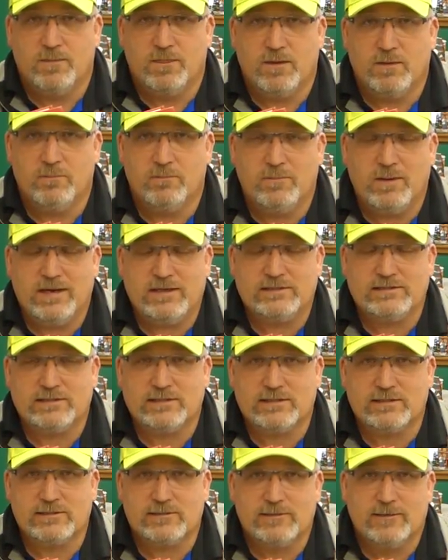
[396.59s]
the
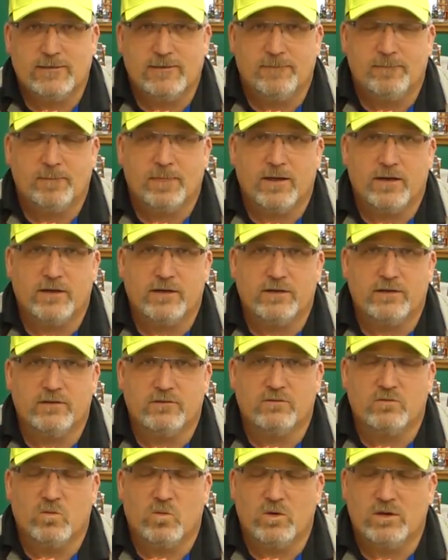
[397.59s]
basics
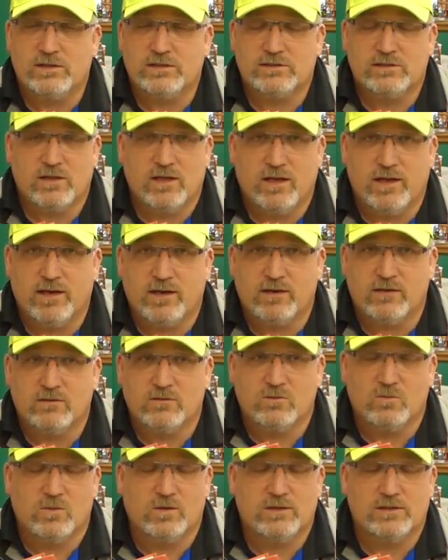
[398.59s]
of what is lie
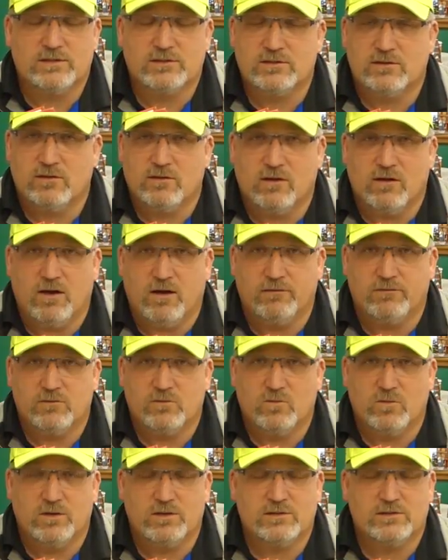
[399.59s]
angle, what is
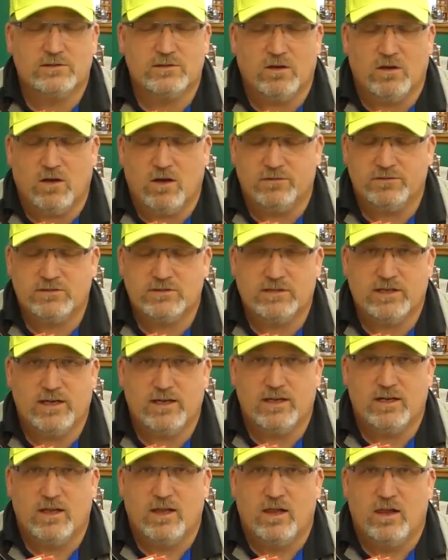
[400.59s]
loft, what is
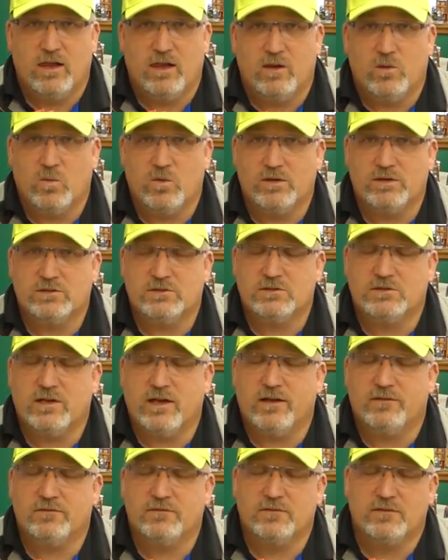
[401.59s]
offset, what is
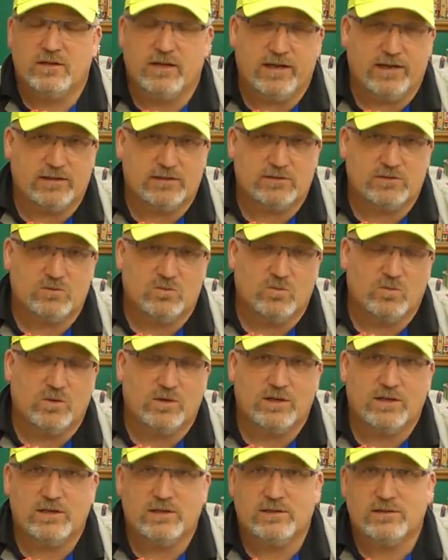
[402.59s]
shaft flex,
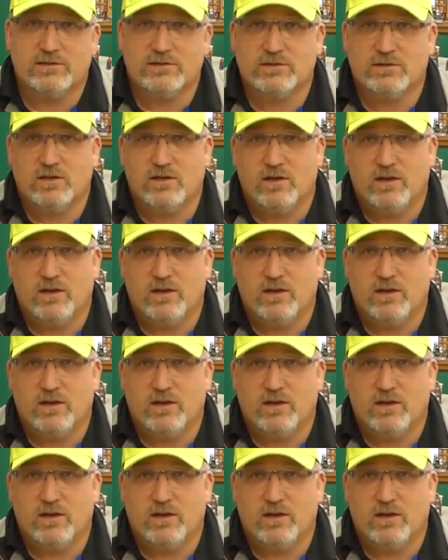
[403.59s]
how to